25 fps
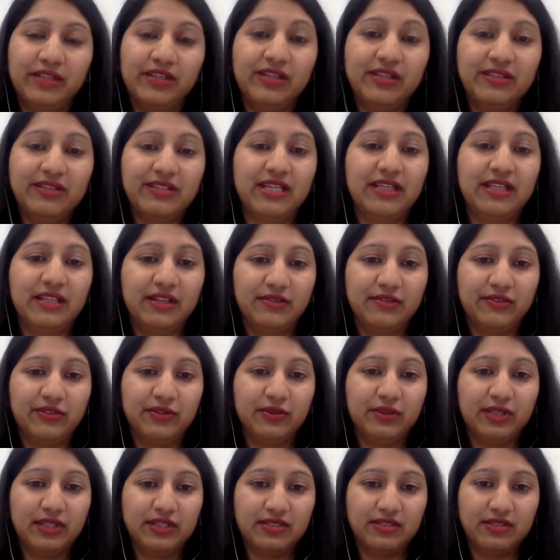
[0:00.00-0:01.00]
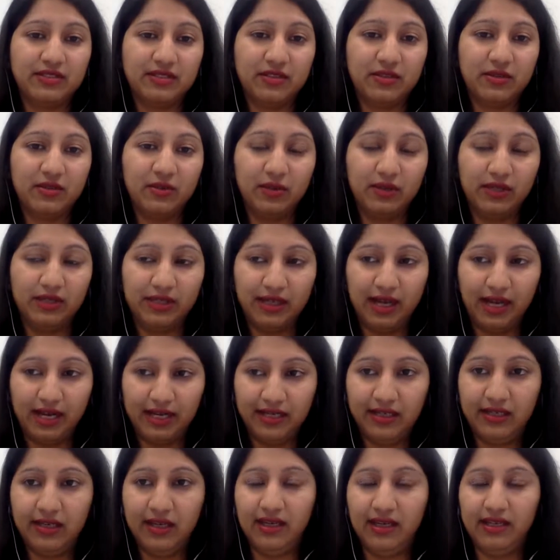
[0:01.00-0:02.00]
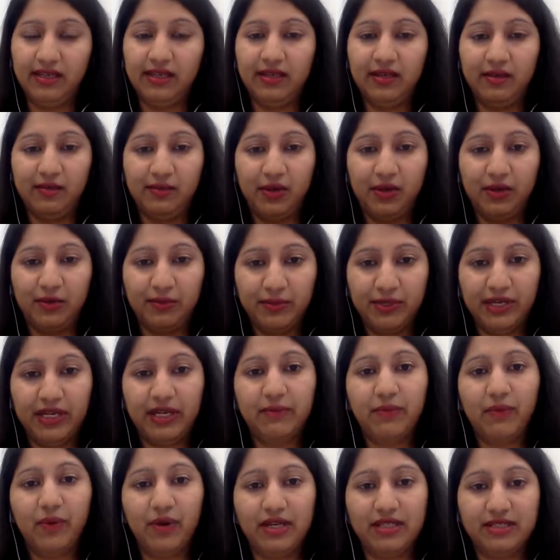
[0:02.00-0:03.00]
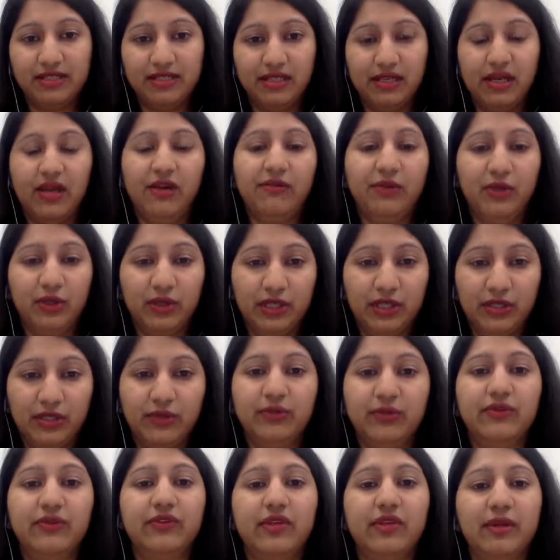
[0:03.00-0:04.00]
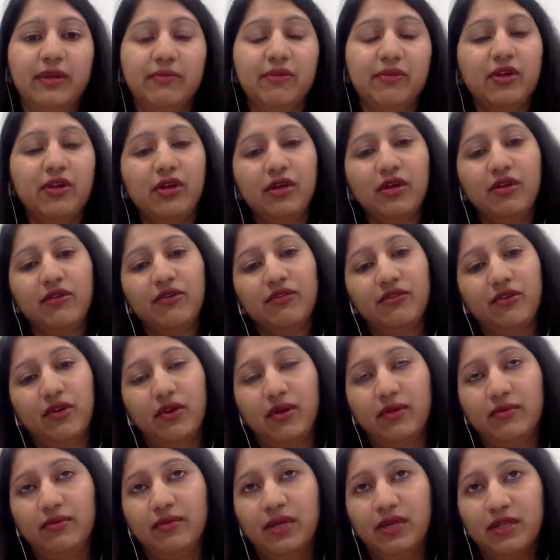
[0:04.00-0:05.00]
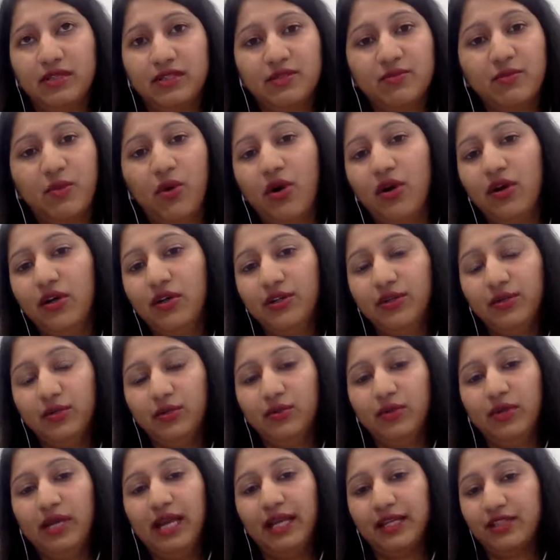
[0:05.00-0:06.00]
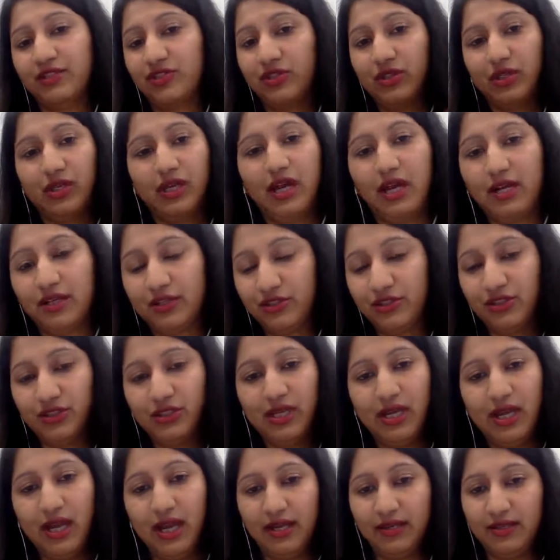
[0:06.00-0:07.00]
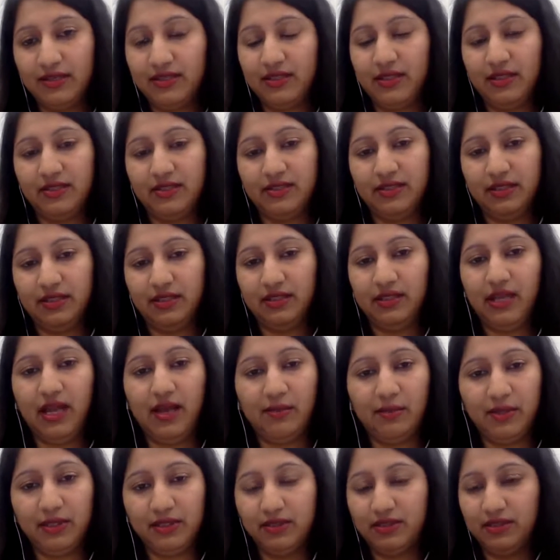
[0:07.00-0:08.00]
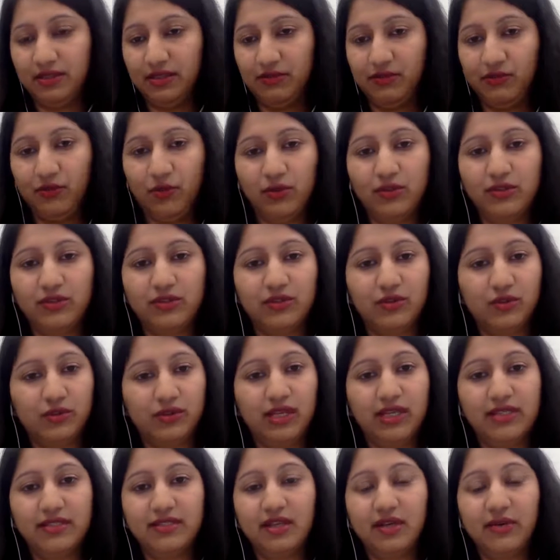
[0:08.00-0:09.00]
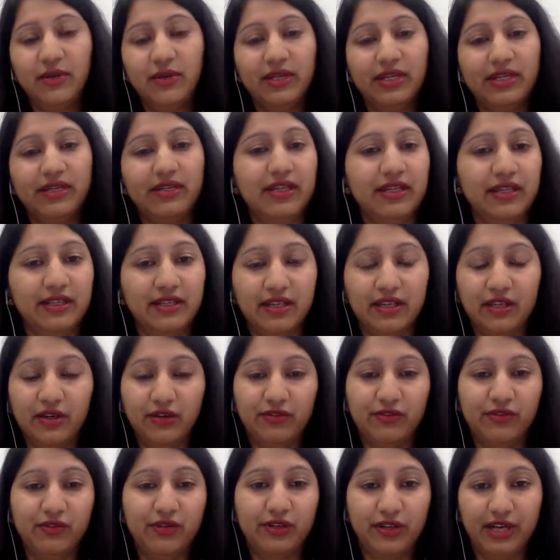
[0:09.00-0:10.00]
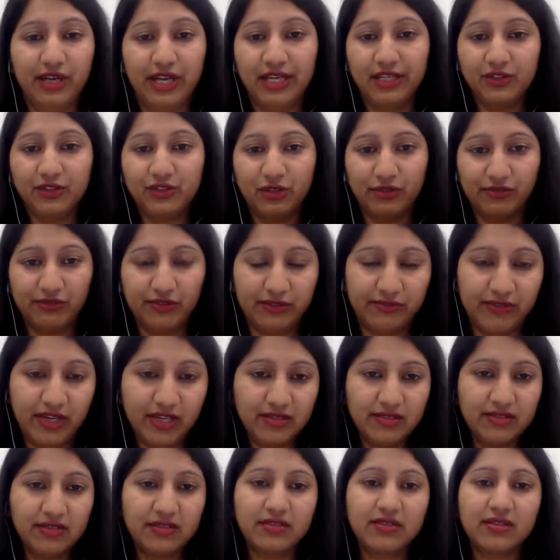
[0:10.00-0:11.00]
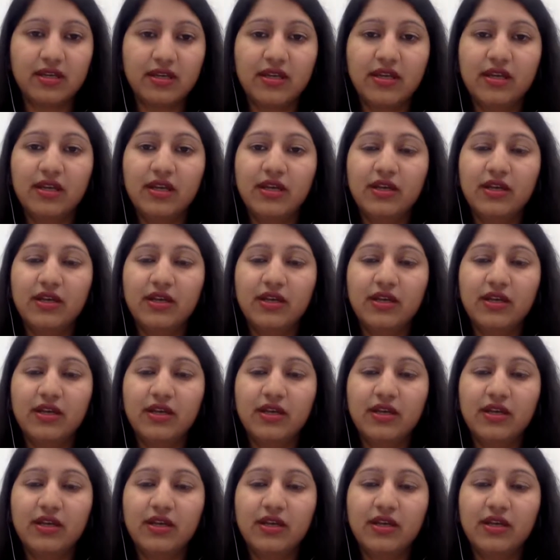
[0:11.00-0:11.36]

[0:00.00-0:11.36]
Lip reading: Material Design gives you this whole guideline about breakpoints and how you can use them from small to extra large handsets and tablets and phones. So that's how you can take care of a range of devices.